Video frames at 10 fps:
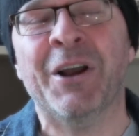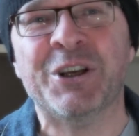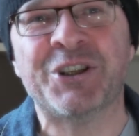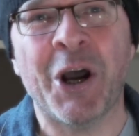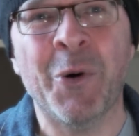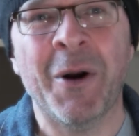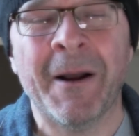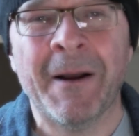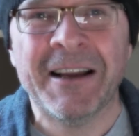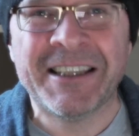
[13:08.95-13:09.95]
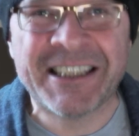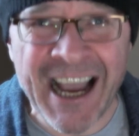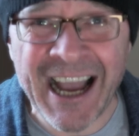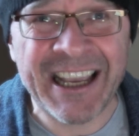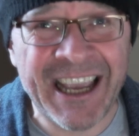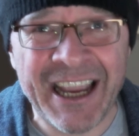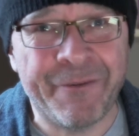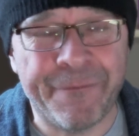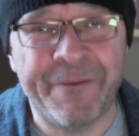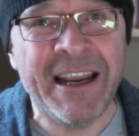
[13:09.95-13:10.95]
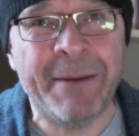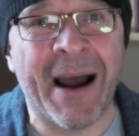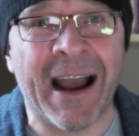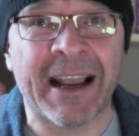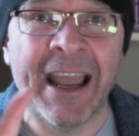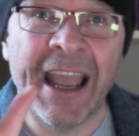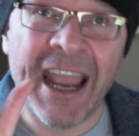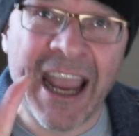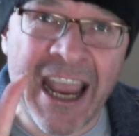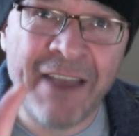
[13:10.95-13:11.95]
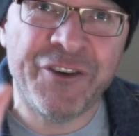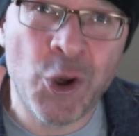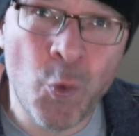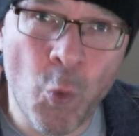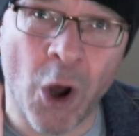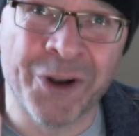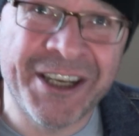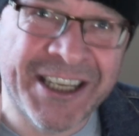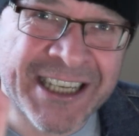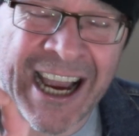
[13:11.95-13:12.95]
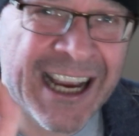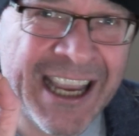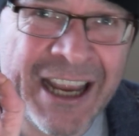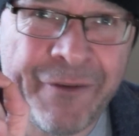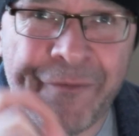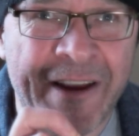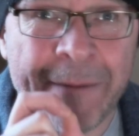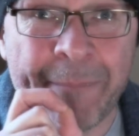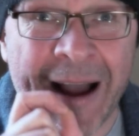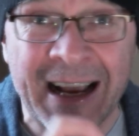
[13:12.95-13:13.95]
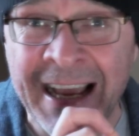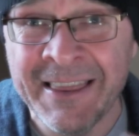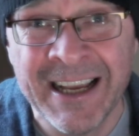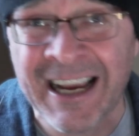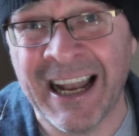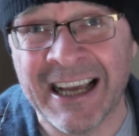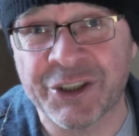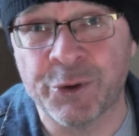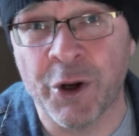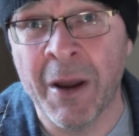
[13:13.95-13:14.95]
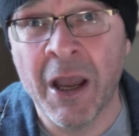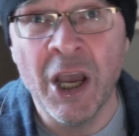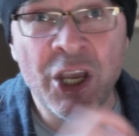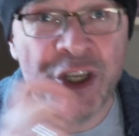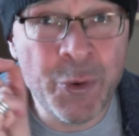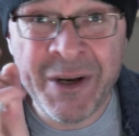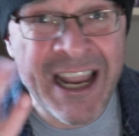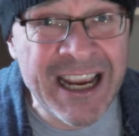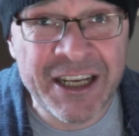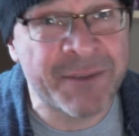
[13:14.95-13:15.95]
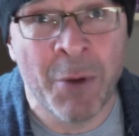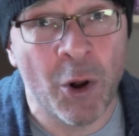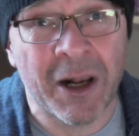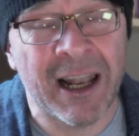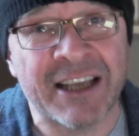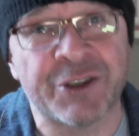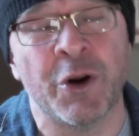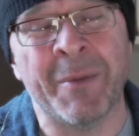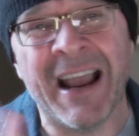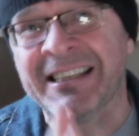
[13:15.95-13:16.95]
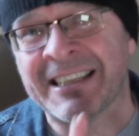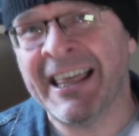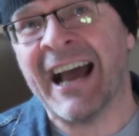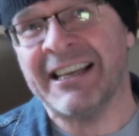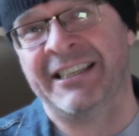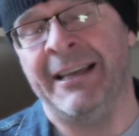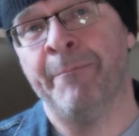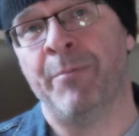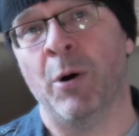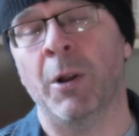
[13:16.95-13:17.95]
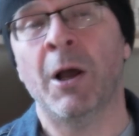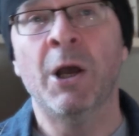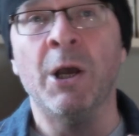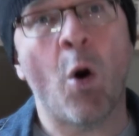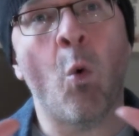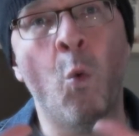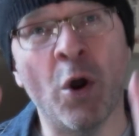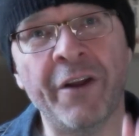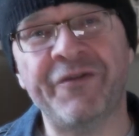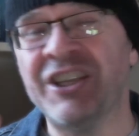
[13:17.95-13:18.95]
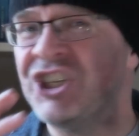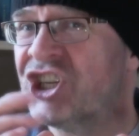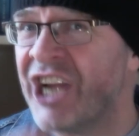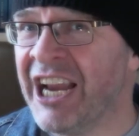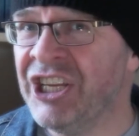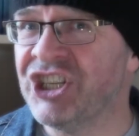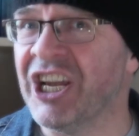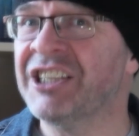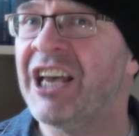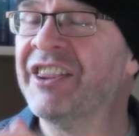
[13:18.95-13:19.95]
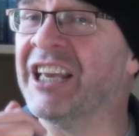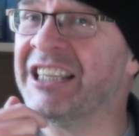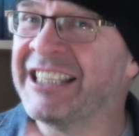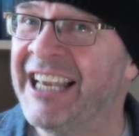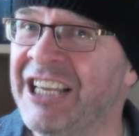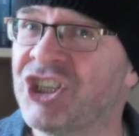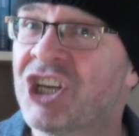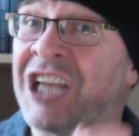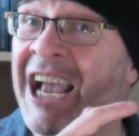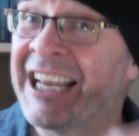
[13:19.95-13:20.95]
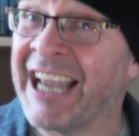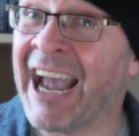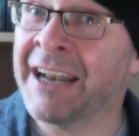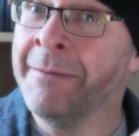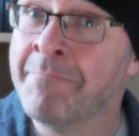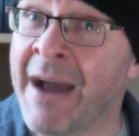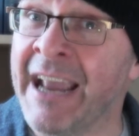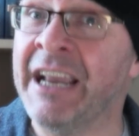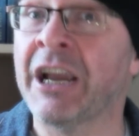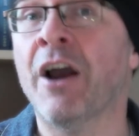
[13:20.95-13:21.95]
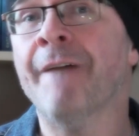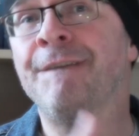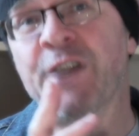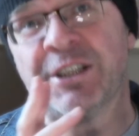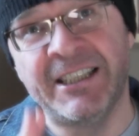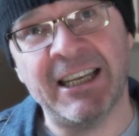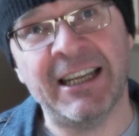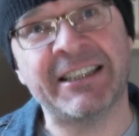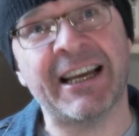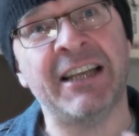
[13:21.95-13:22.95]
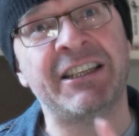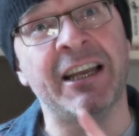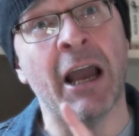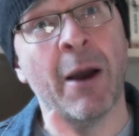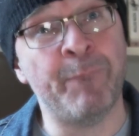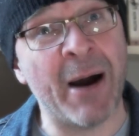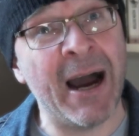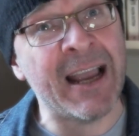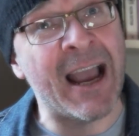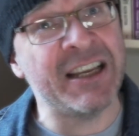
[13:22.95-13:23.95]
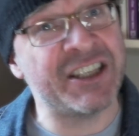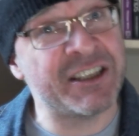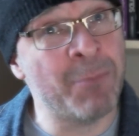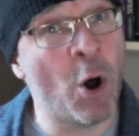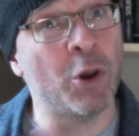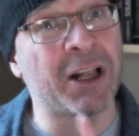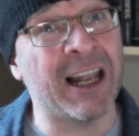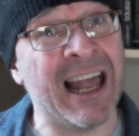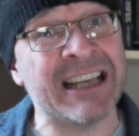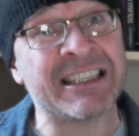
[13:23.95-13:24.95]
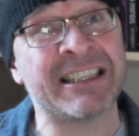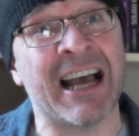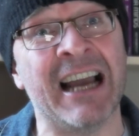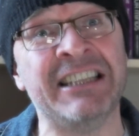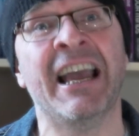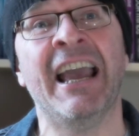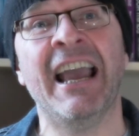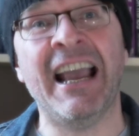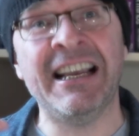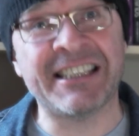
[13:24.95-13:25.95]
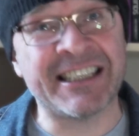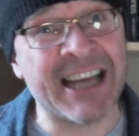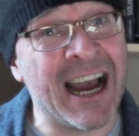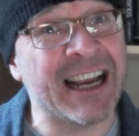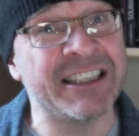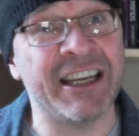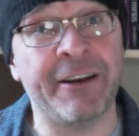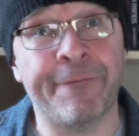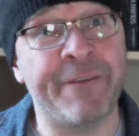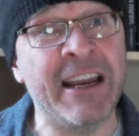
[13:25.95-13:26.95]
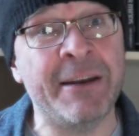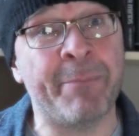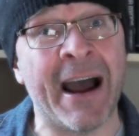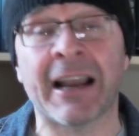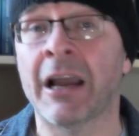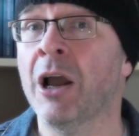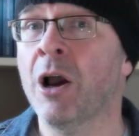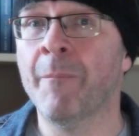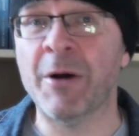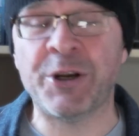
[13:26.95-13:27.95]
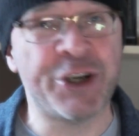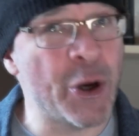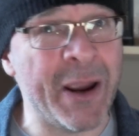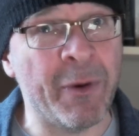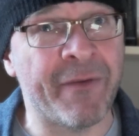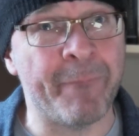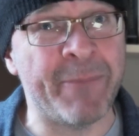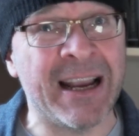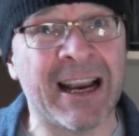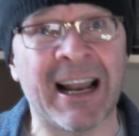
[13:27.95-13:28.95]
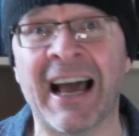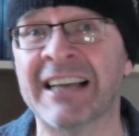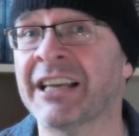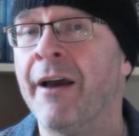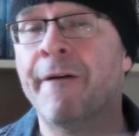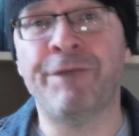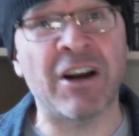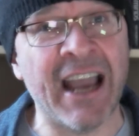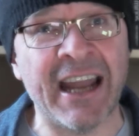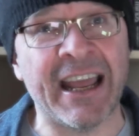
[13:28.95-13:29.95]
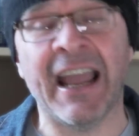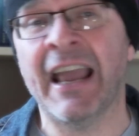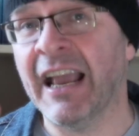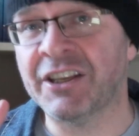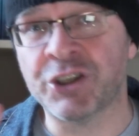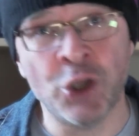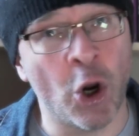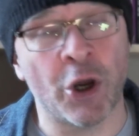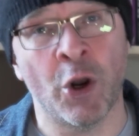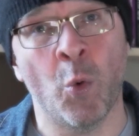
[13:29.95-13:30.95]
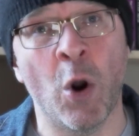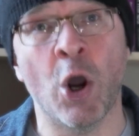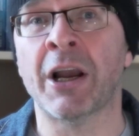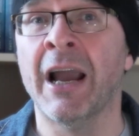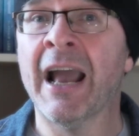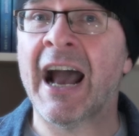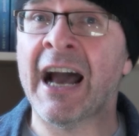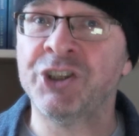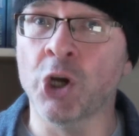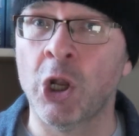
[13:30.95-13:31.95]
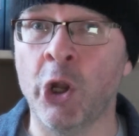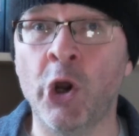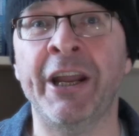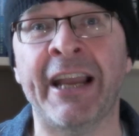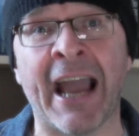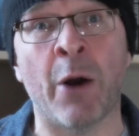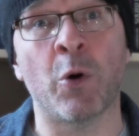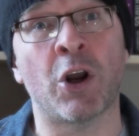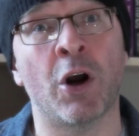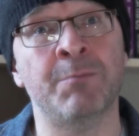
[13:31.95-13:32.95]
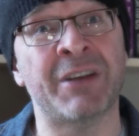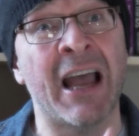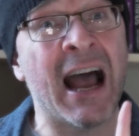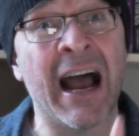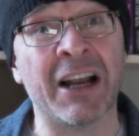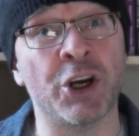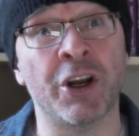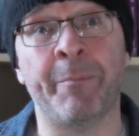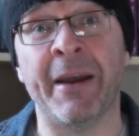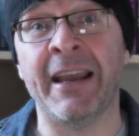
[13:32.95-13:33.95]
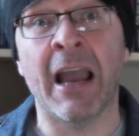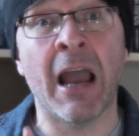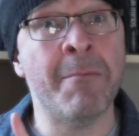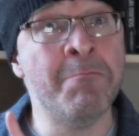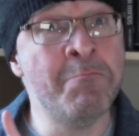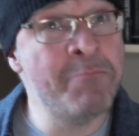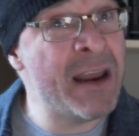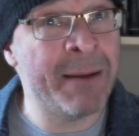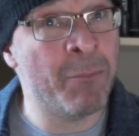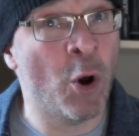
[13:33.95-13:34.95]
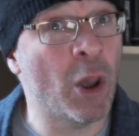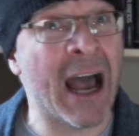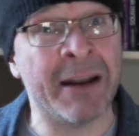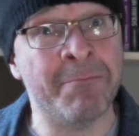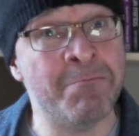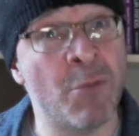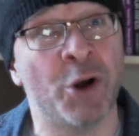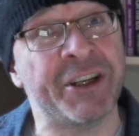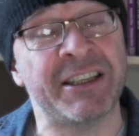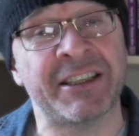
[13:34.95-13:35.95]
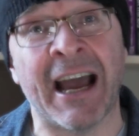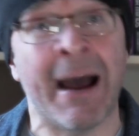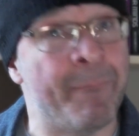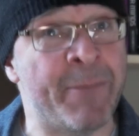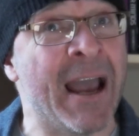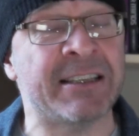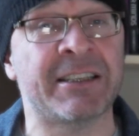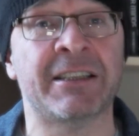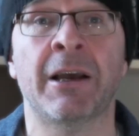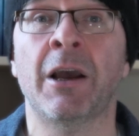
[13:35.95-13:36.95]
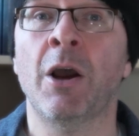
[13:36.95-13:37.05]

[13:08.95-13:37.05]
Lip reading: So, targeted feedback. If you want targeted feedback in the classroom, you need a small classroom. It's that simple. One of the changes that teachers can make, facilitated by a small class size, is targeted feedback. But do it with a big class, forget it. It's not going to work, and your learning outcomes are going to be minimal and modest at best.